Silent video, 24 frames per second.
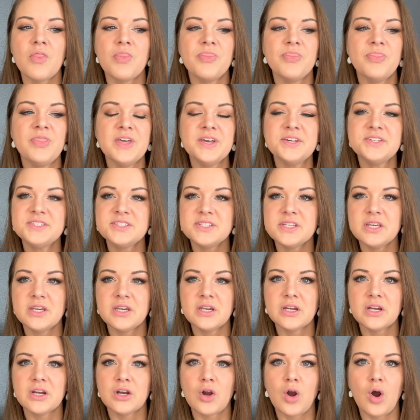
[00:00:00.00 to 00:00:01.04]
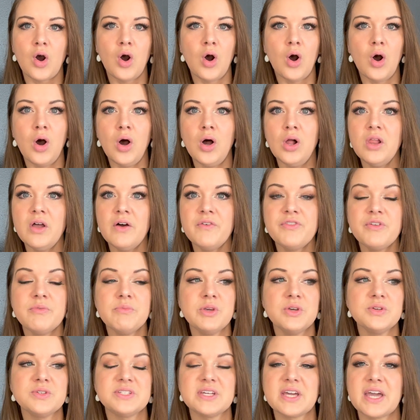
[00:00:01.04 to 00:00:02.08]
This year, all of the
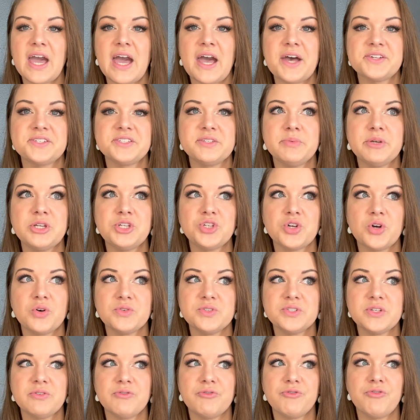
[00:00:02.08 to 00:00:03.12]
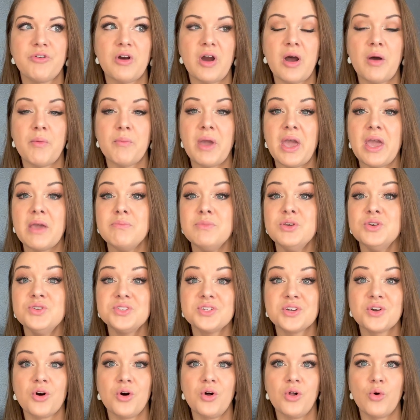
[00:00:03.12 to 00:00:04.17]
music has to be chosen from a
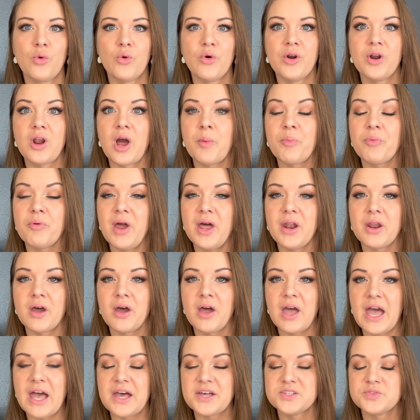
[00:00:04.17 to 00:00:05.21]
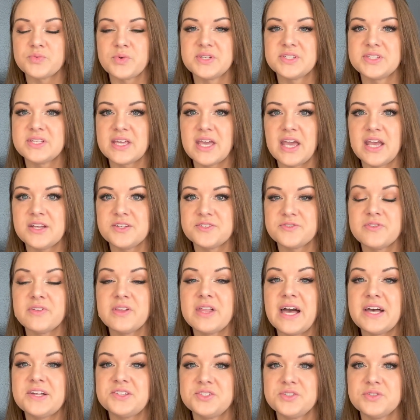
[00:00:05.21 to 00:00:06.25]
musical or an operetta, as was the case for the
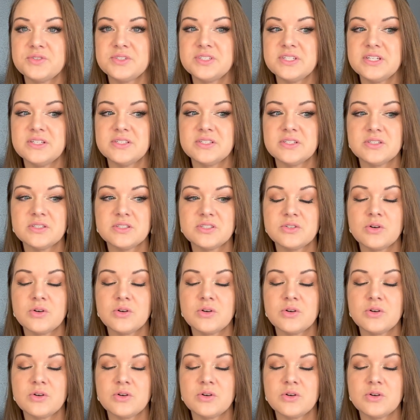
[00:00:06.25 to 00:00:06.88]
last two seasons.